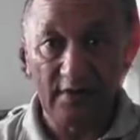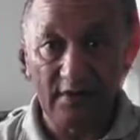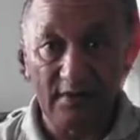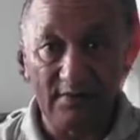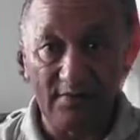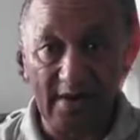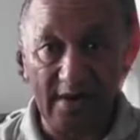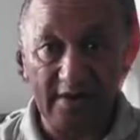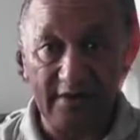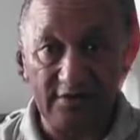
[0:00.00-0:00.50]

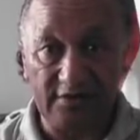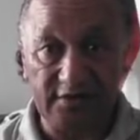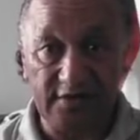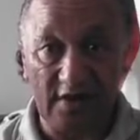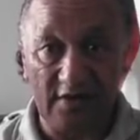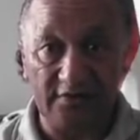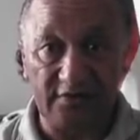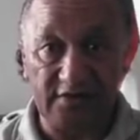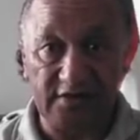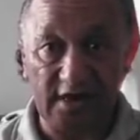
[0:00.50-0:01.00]
by
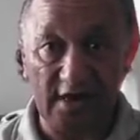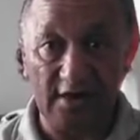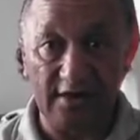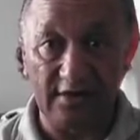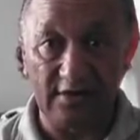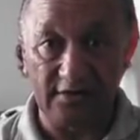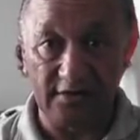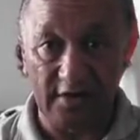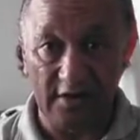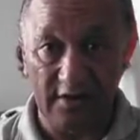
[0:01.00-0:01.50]
yourself and sailing
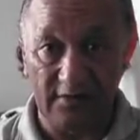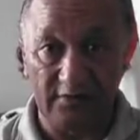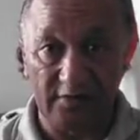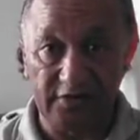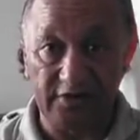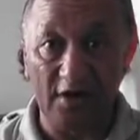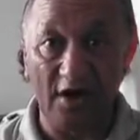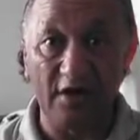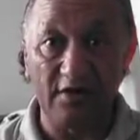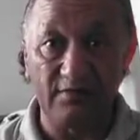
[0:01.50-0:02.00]
on your own
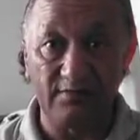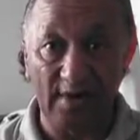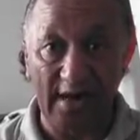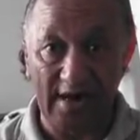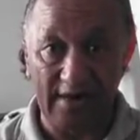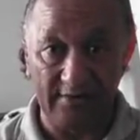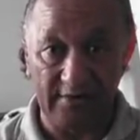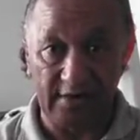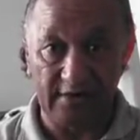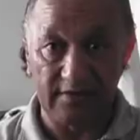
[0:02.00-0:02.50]
with your own
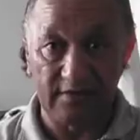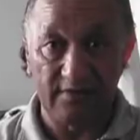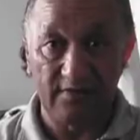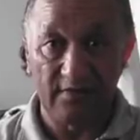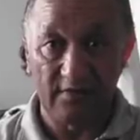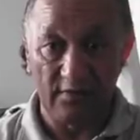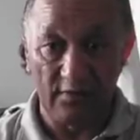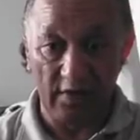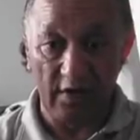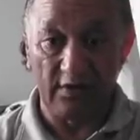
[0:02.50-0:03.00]
parliament.
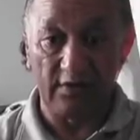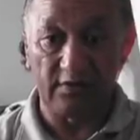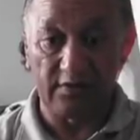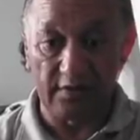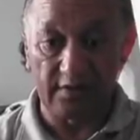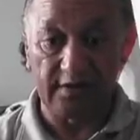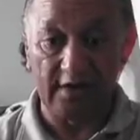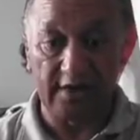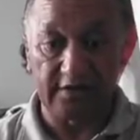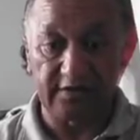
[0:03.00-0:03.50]
Well,
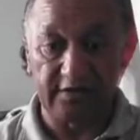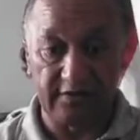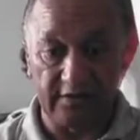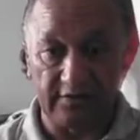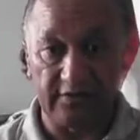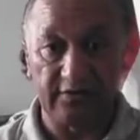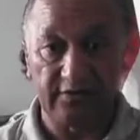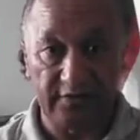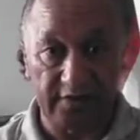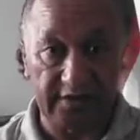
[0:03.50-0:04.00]
good luck to you.
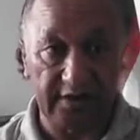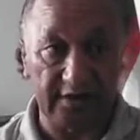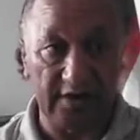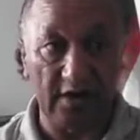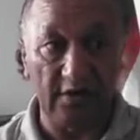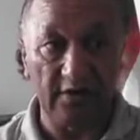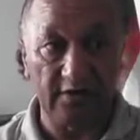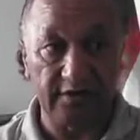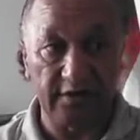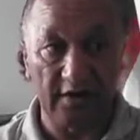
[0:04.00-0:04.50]
You can
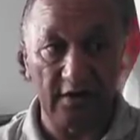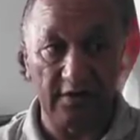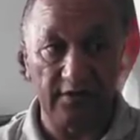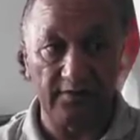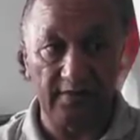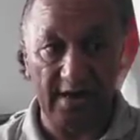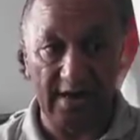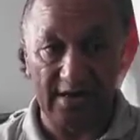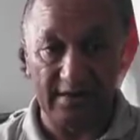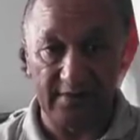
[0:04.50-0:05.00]
go on your own
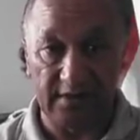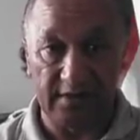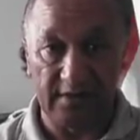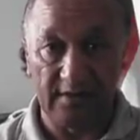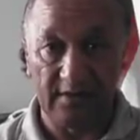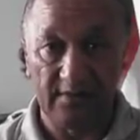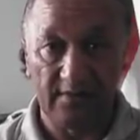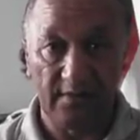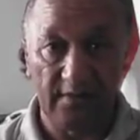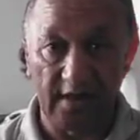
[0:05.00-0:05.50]
parliament,
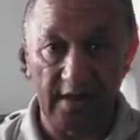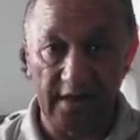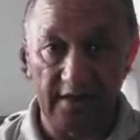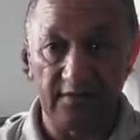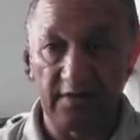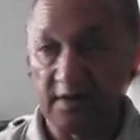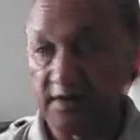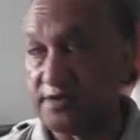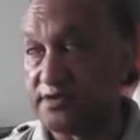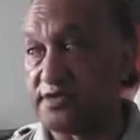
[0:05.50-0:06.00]
and
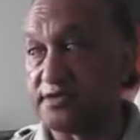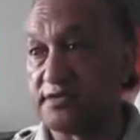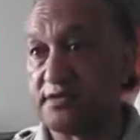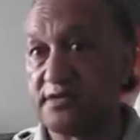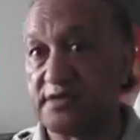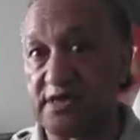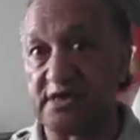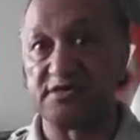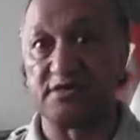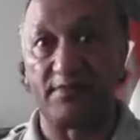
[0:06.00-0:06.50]

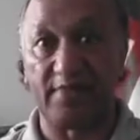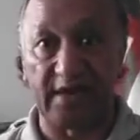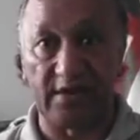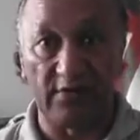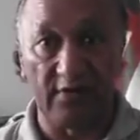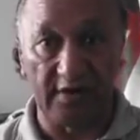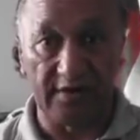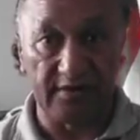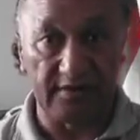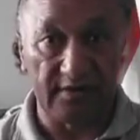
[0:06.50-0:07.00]
there's a big
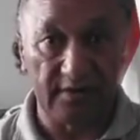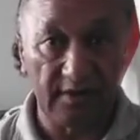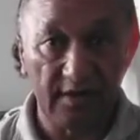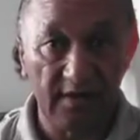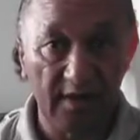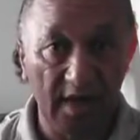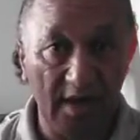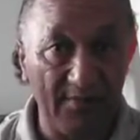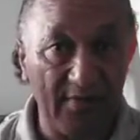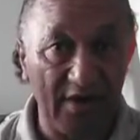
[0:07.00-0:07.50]
one
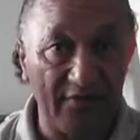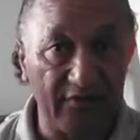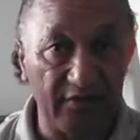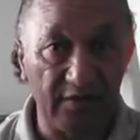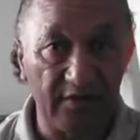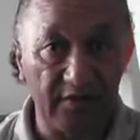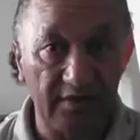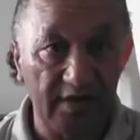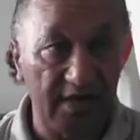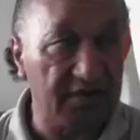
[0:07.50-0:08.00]
above you.
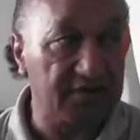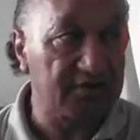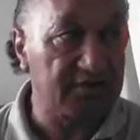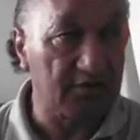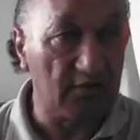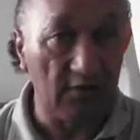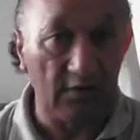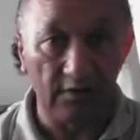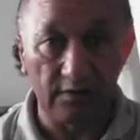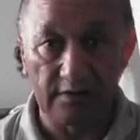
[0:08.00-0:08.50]
It's
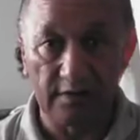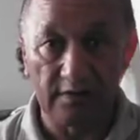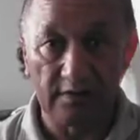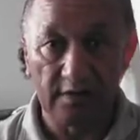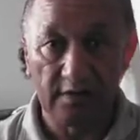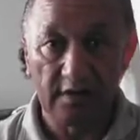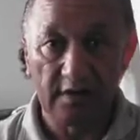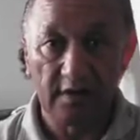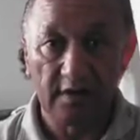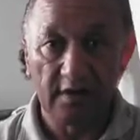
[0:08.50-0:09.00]
called
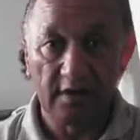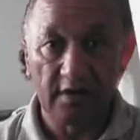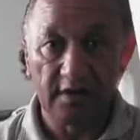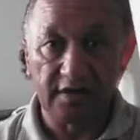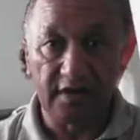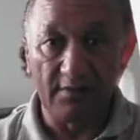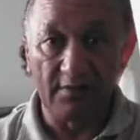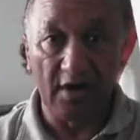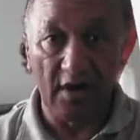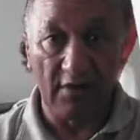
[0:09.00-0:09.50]

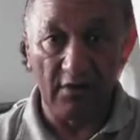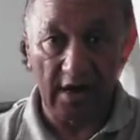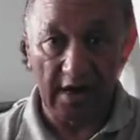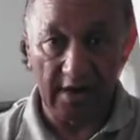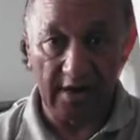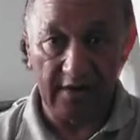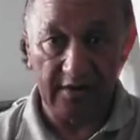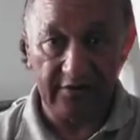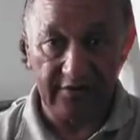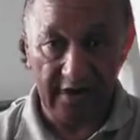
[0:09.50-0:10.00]
the
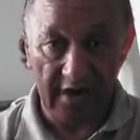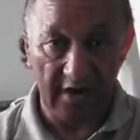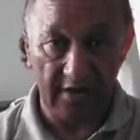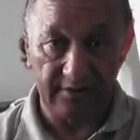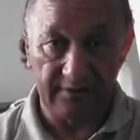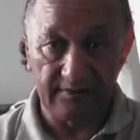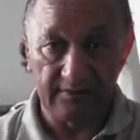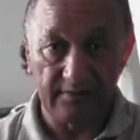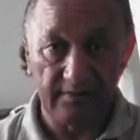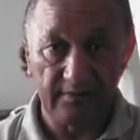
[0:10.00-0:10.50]
Moai Crown